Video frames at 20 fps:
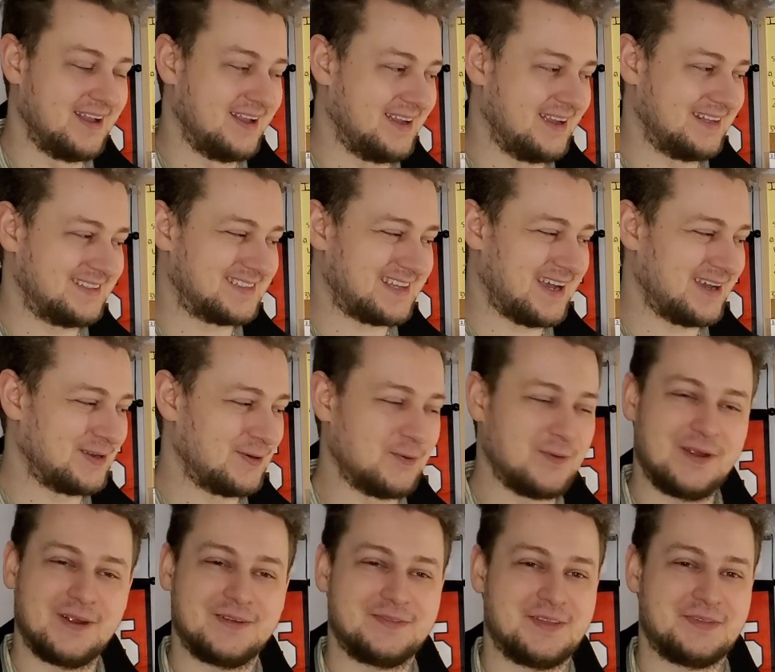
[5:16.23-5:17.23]
it's kind of
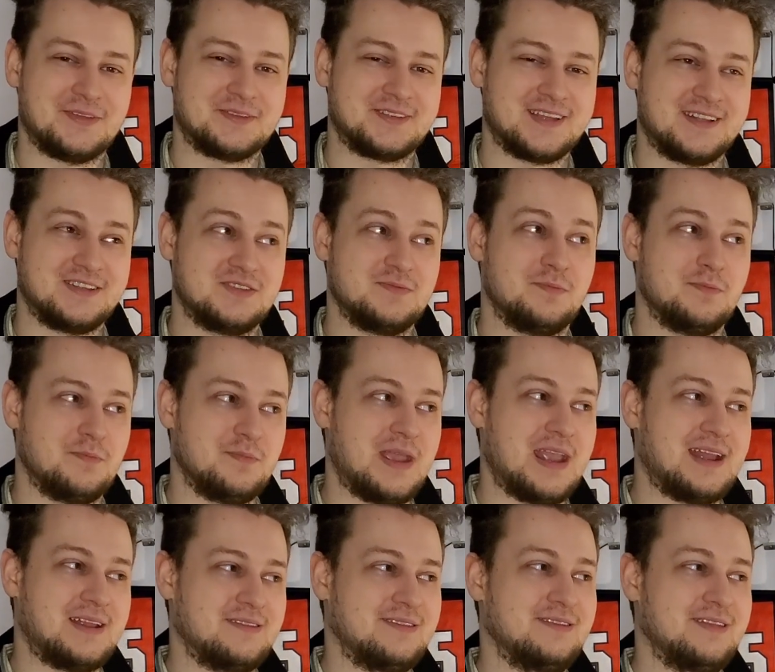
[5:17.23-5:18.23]
weird that the Sens
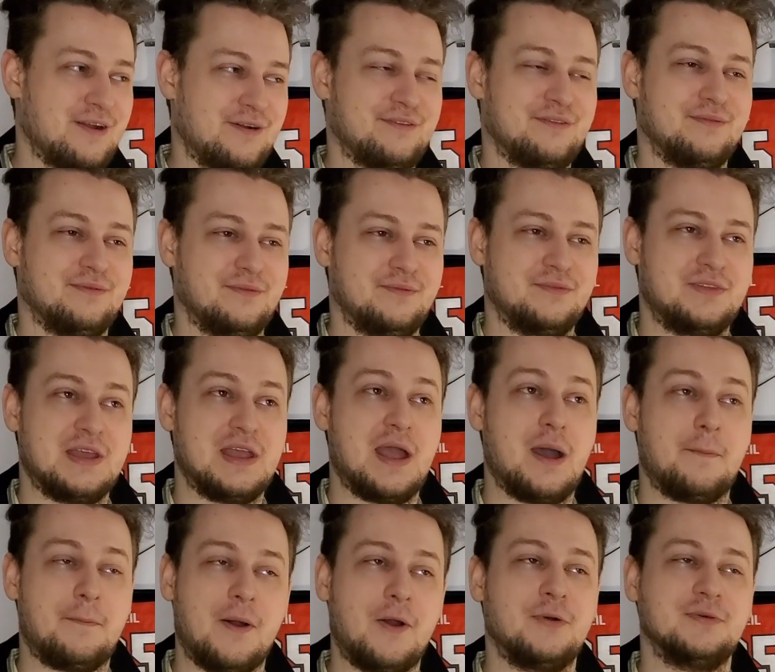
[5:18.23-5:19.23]
made the
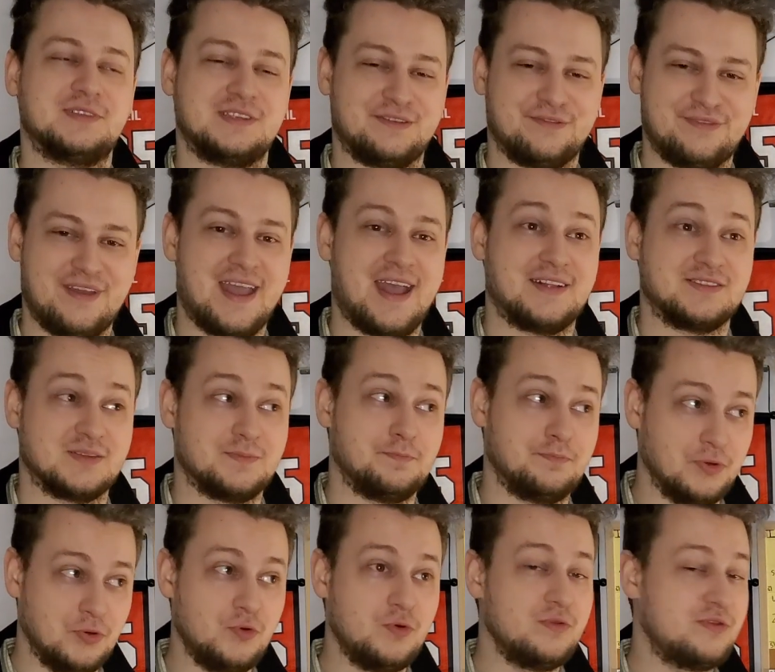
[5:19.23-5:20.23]
opposing fans
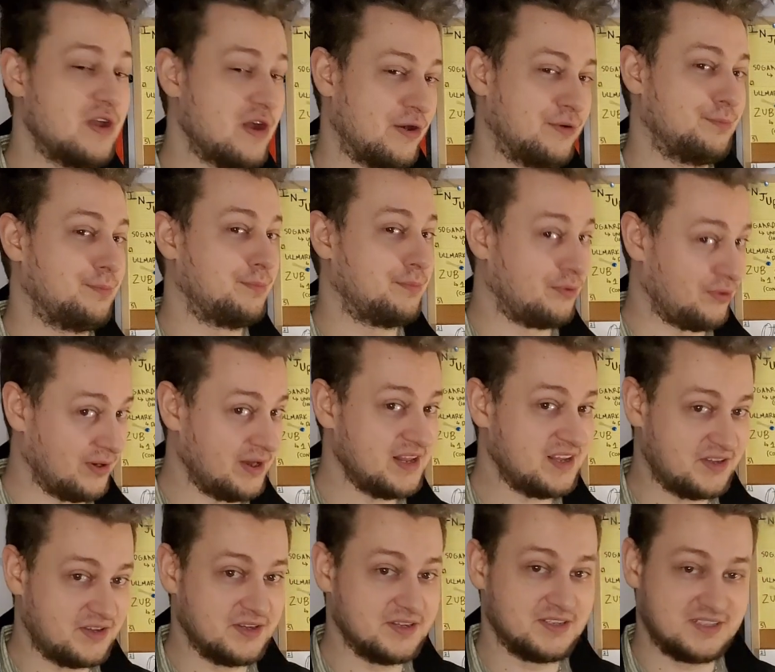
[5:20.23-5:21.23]
boo their pretty
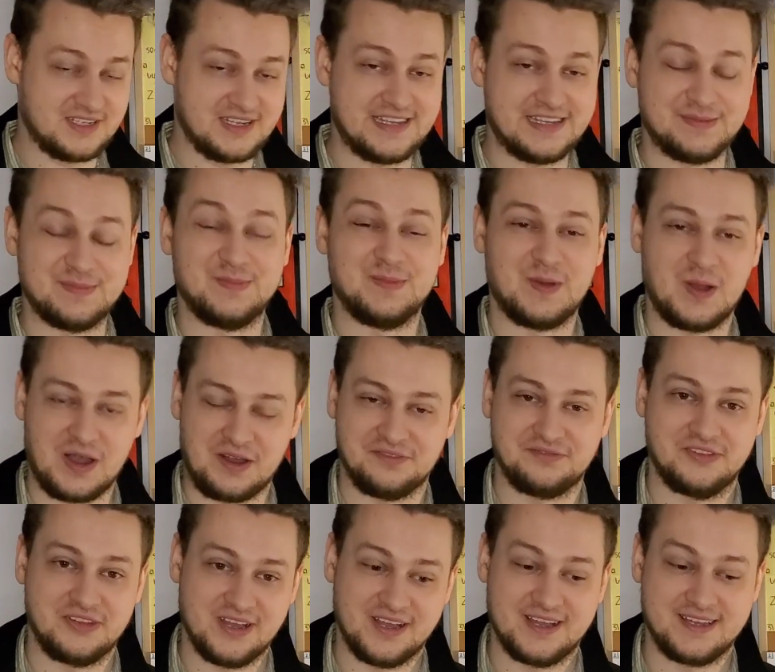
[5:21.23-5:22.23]
good team off
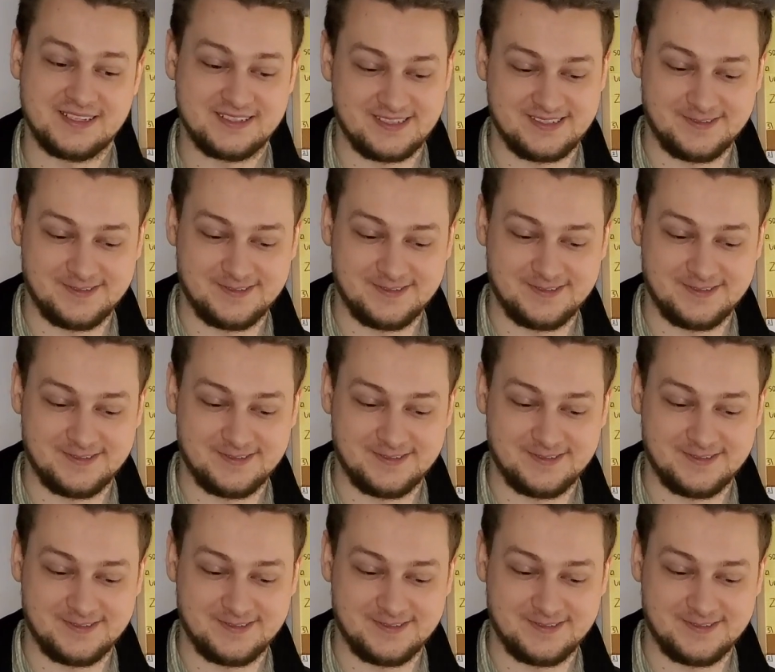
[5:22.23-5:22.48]
the ice.